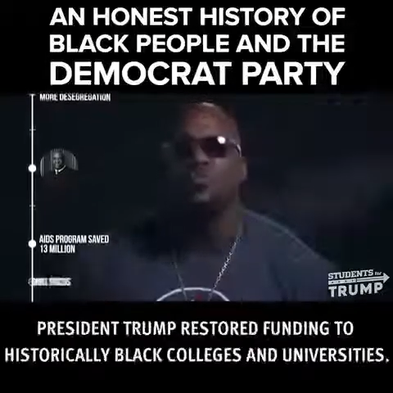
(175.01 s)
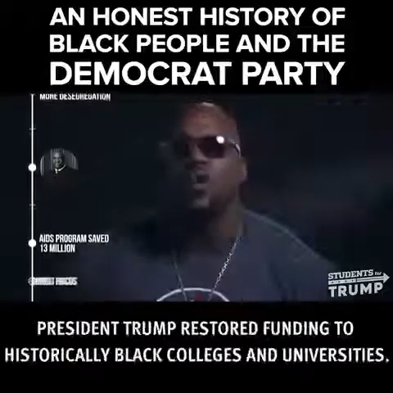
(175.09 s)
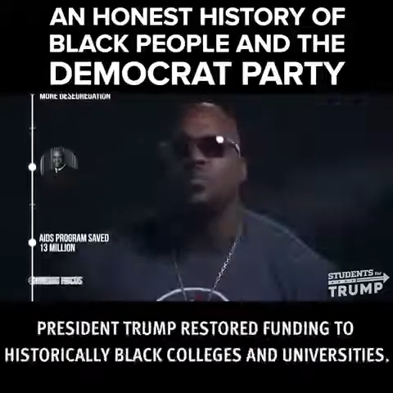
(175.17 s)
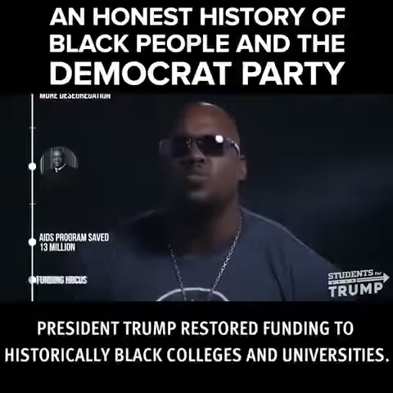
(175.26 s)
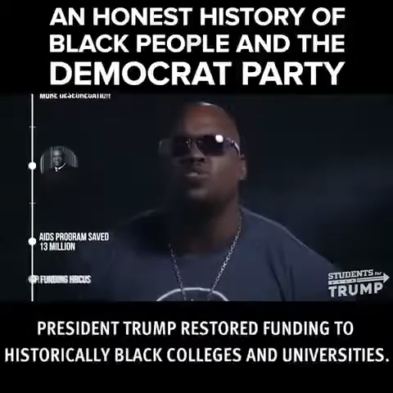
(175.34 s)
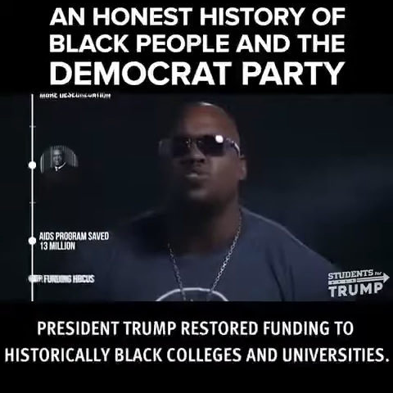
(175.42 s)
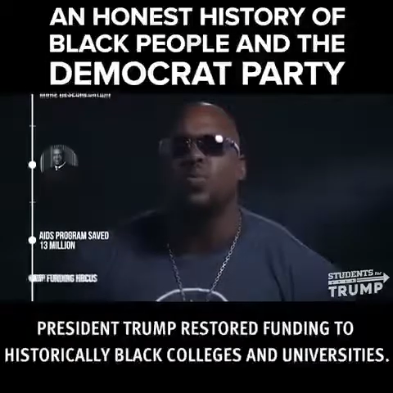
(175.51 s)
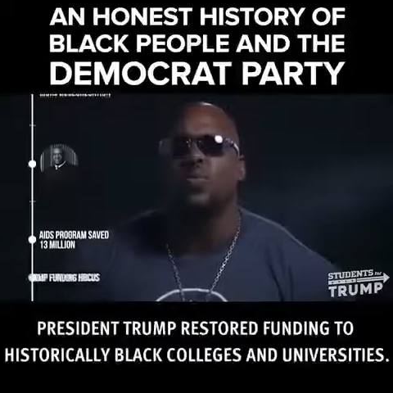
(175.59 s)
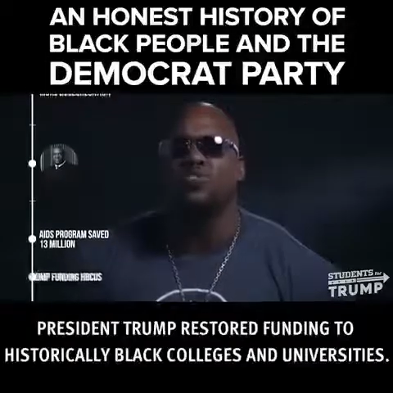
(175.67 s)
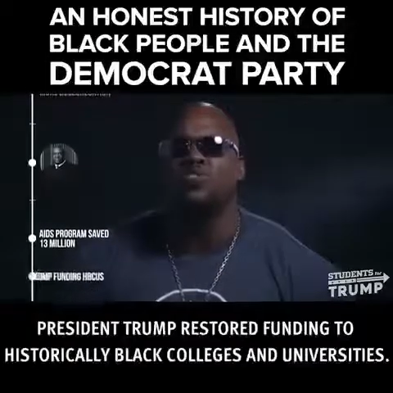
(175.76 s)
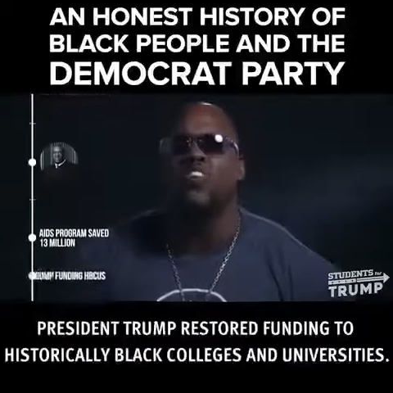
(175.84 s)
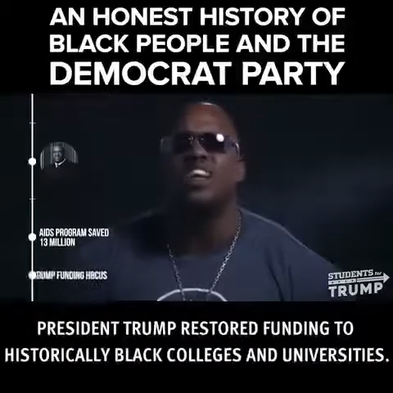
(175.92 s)
Trump
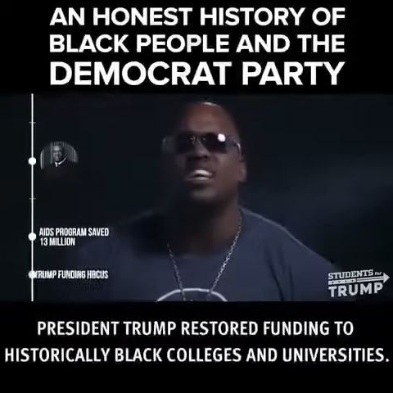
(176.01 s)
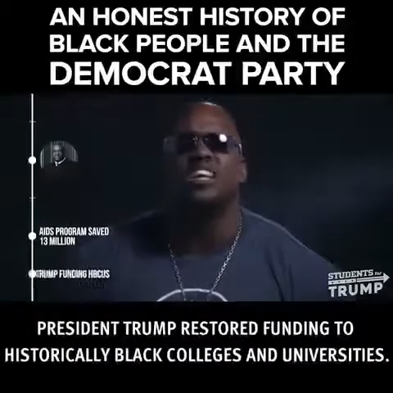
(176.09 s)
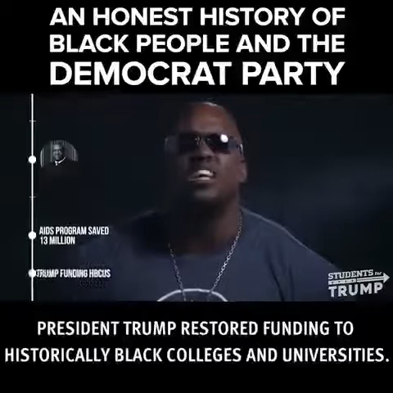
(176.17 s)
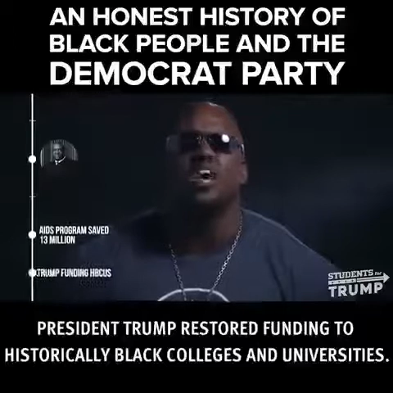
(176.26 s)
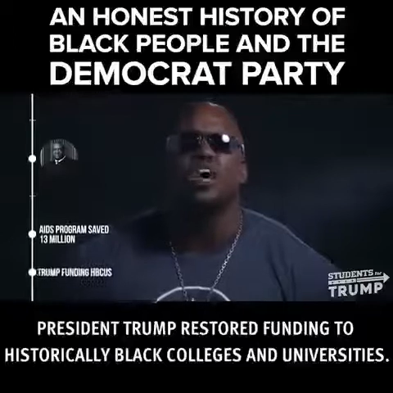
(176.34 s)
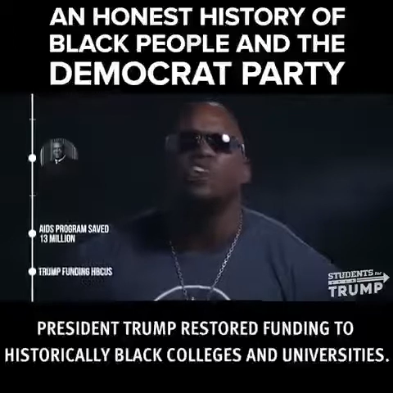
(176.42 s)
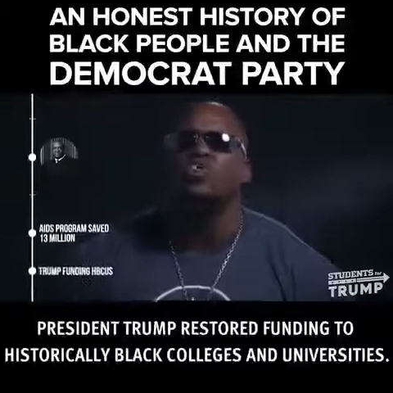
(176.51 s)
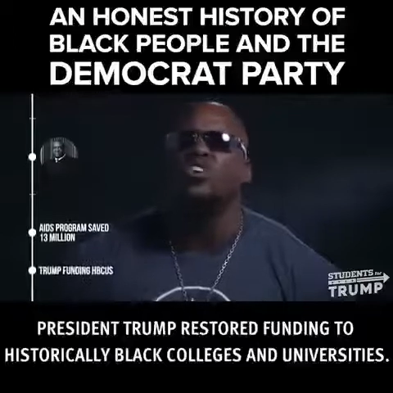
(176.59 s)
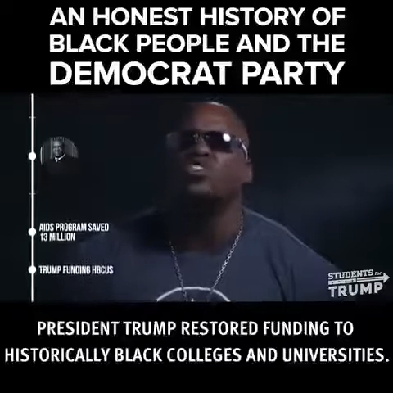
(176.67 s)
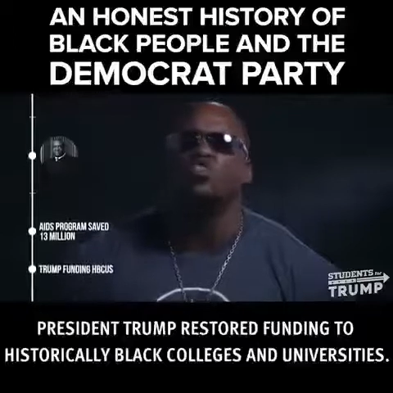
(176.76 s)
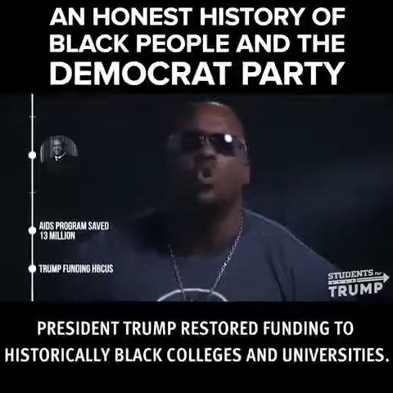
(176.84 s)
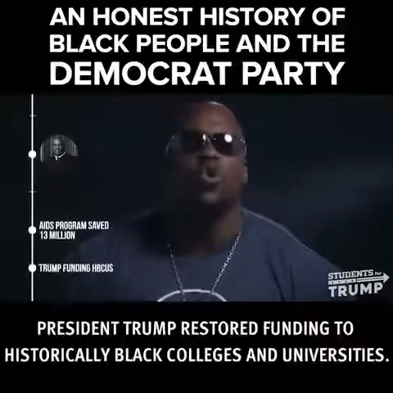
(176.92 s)
restored funding to
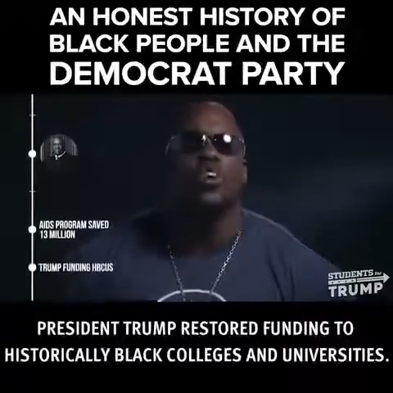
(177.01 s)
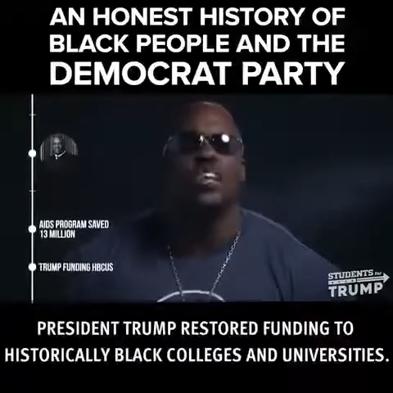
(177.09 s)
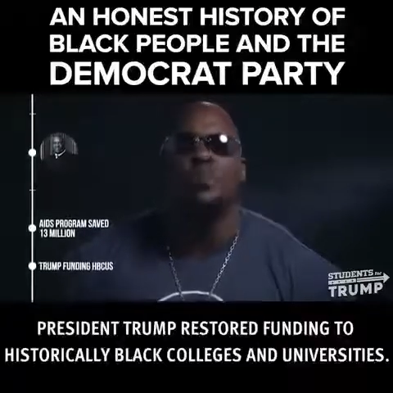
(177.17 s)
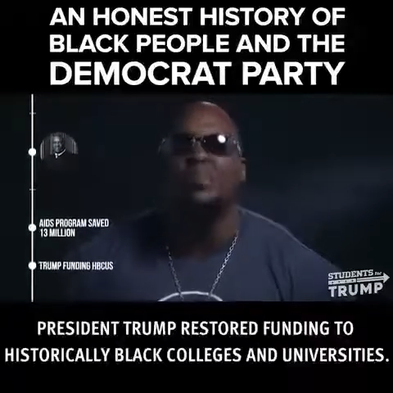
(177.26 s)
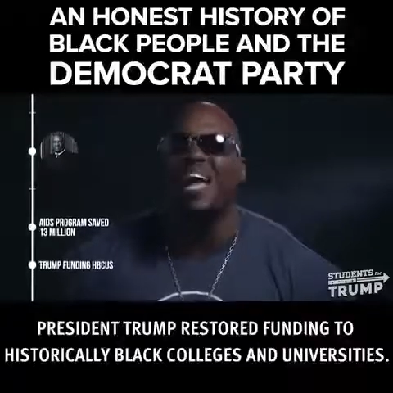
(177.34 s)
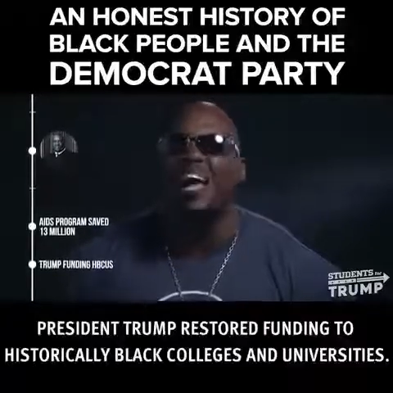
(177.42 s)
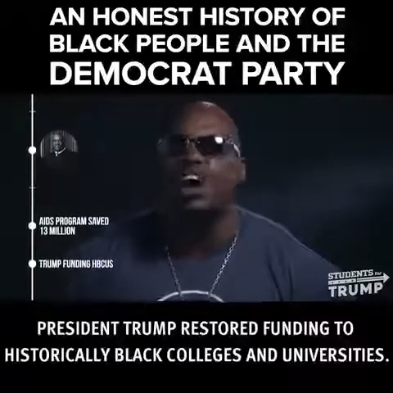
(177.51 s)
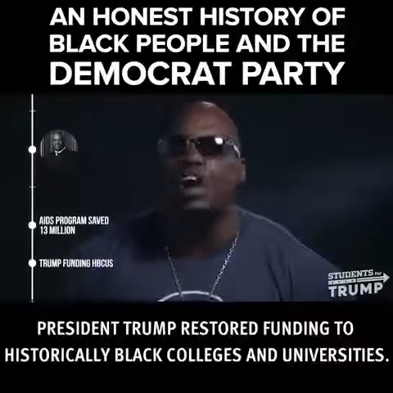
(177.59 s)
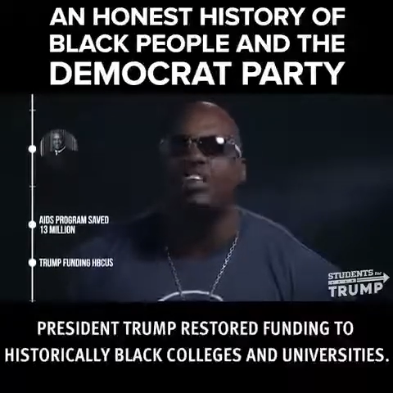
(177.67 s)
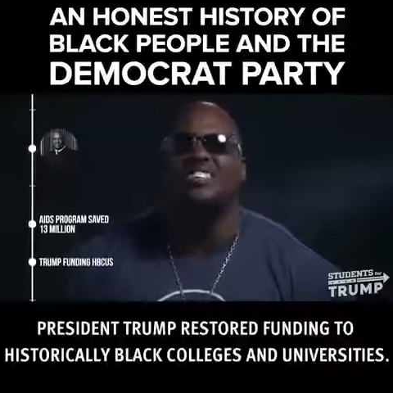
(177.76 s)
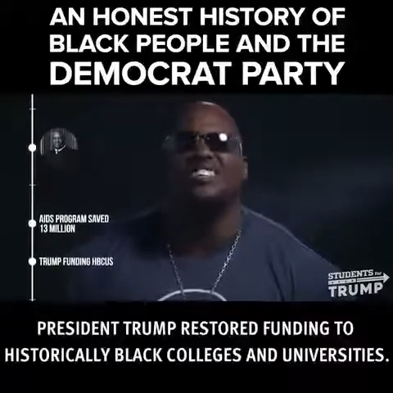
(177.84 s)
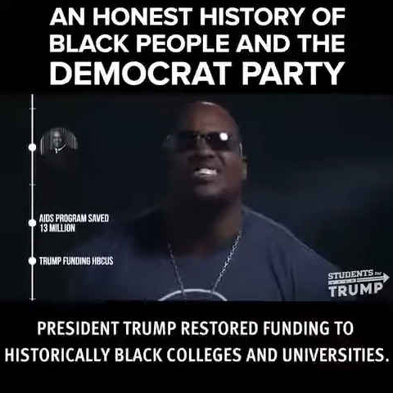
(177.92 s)
historically black
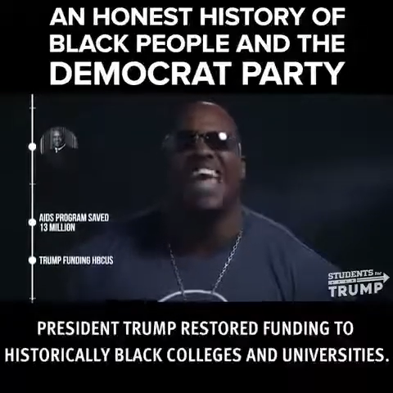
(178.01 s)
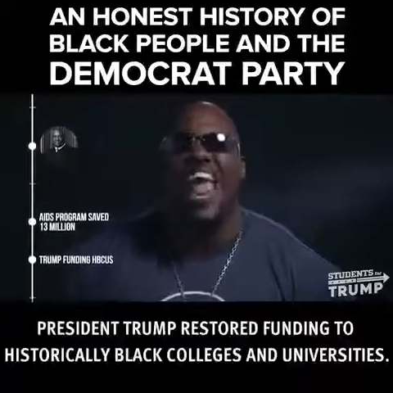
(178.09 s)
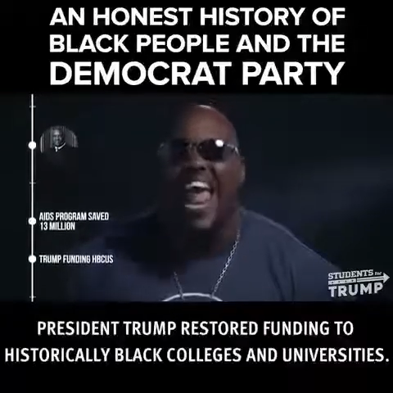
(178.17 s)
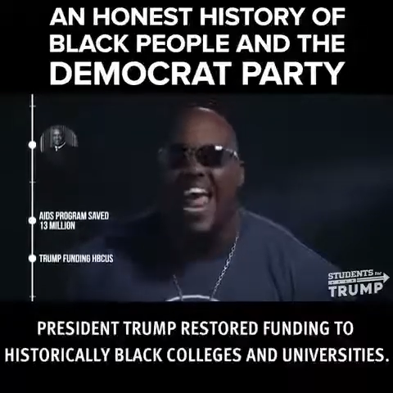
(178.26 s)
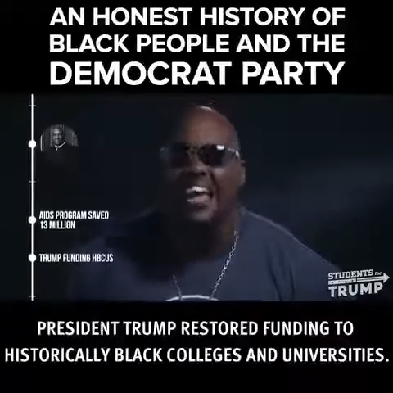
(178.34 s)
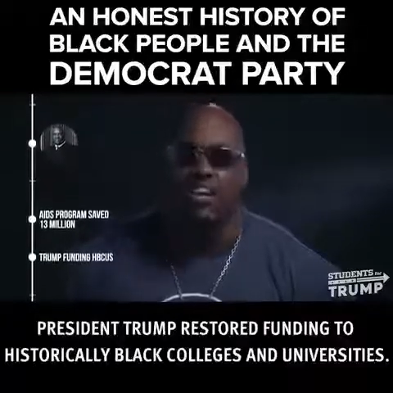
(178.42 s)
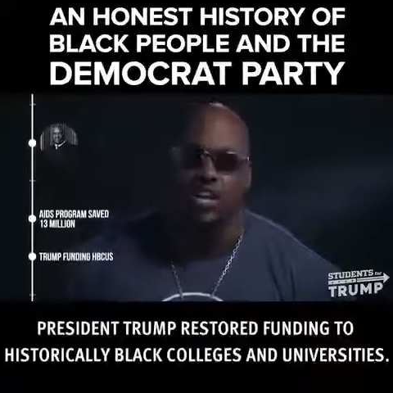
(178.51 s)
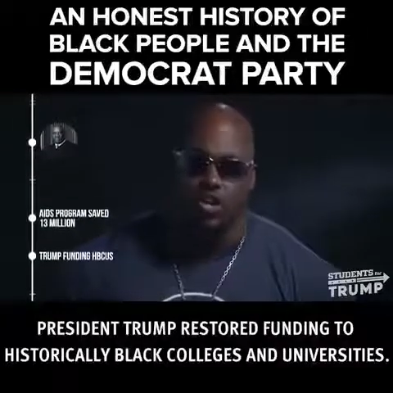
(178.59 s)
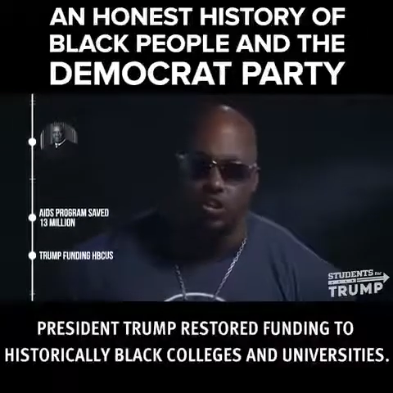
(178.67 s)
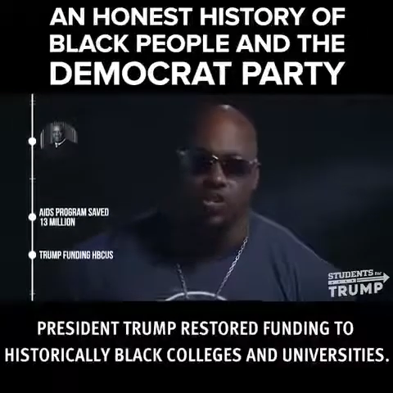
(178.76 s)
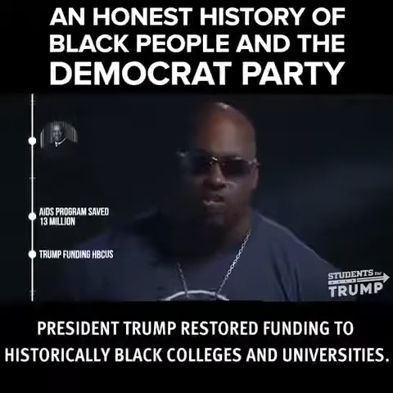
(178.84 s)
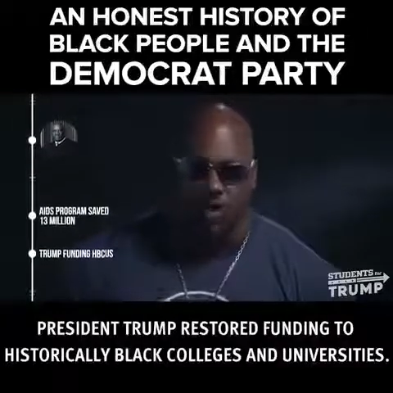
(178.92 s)
colleges and
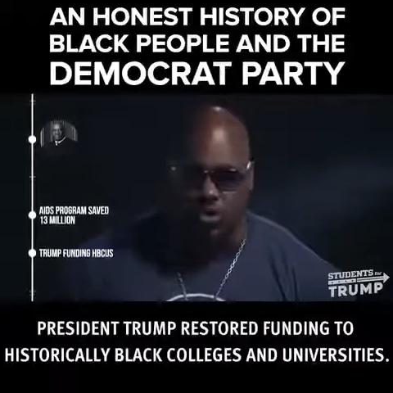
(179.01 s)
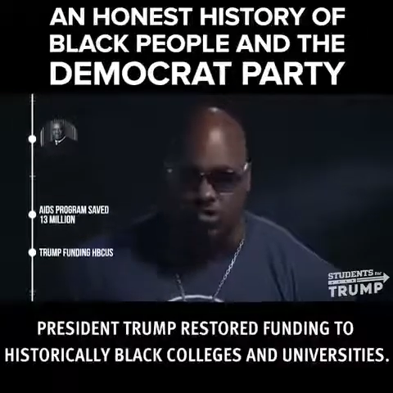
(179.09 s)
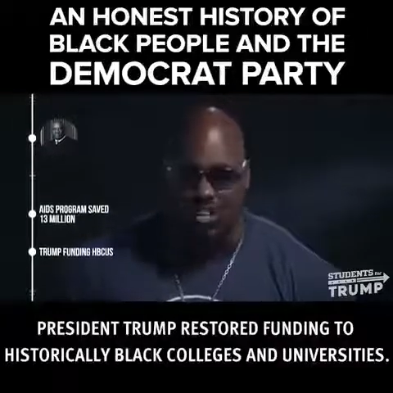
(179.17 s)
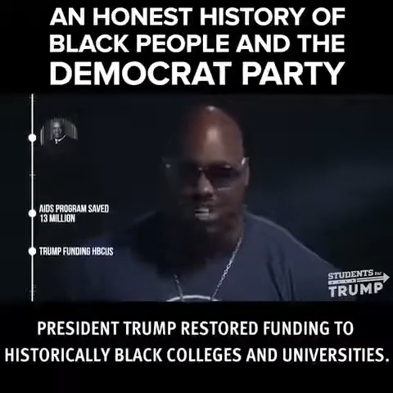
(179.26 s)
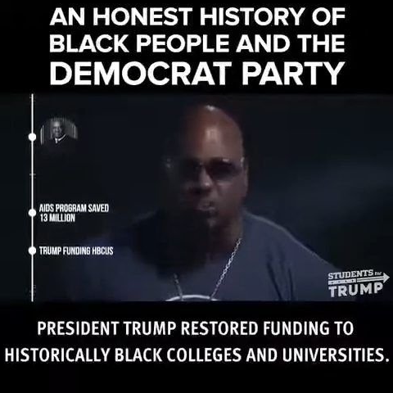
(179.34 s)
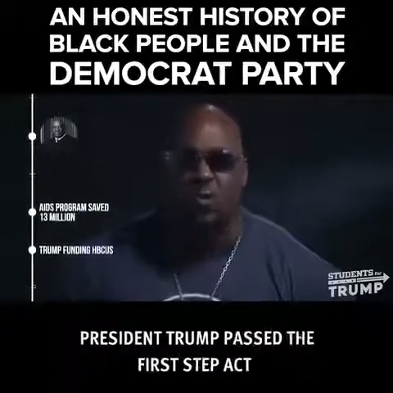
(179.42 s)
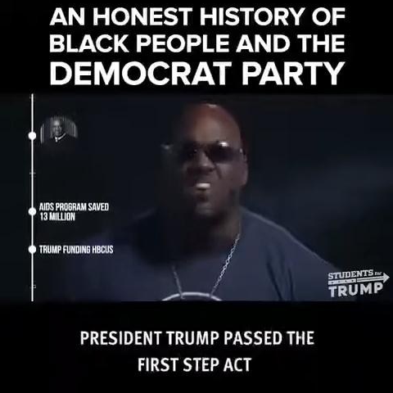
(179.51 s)
universities.